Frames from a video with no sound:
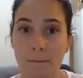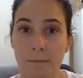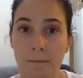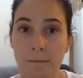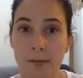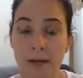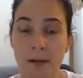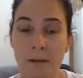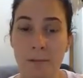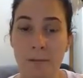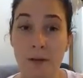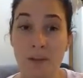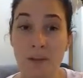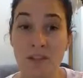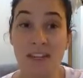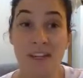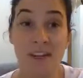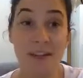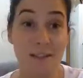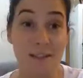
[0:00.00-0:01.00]
Yeah, because
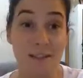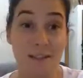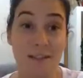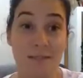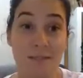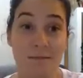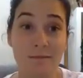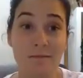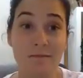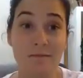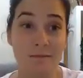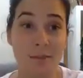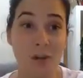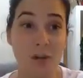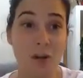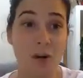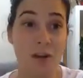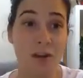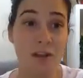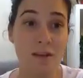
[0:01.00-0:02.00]
it is.
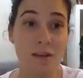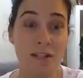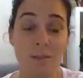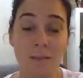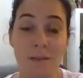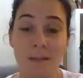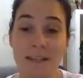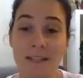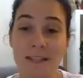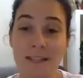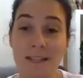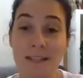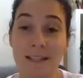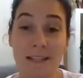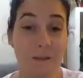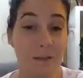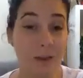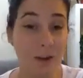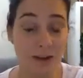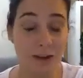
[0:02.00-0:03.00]
This business
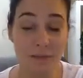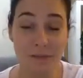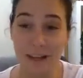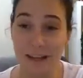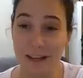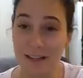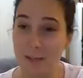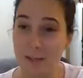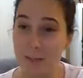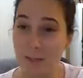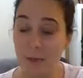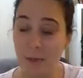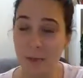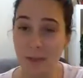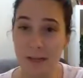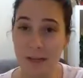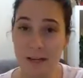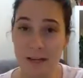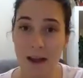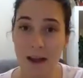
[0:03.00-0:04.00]
is very flexible
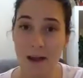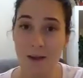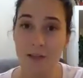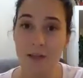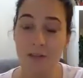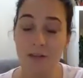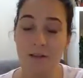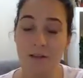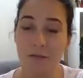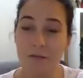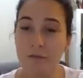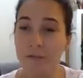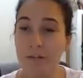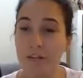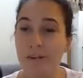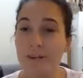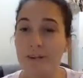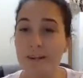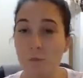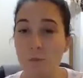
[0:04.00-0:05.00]
and you can fit
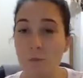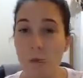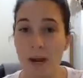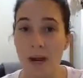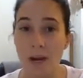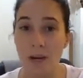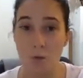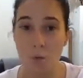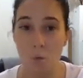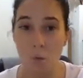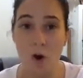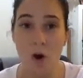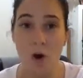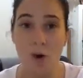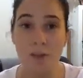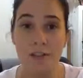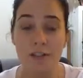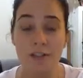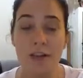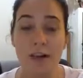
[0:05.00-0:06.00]
it in where you
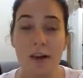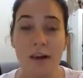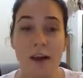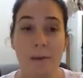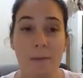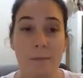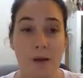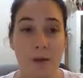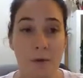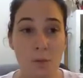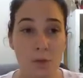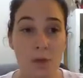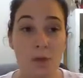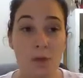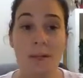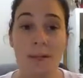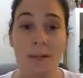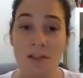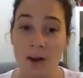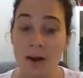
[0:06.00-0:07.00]
want, but it will
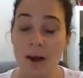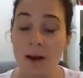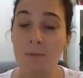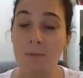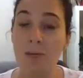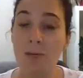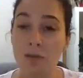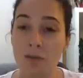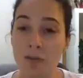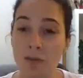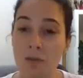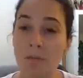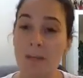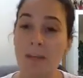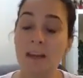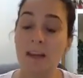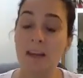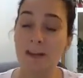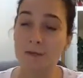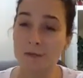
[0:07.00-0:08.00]
be time
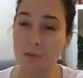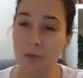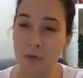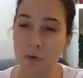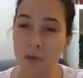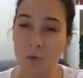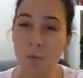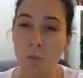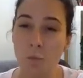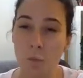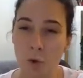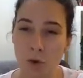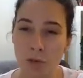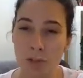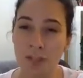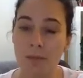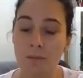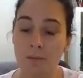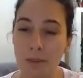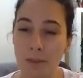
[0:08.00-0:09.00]
consuming if you want
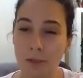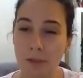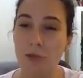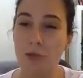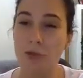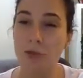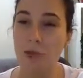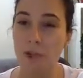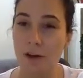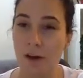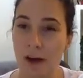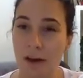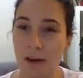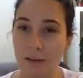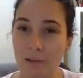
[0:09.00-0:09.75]
to build your life.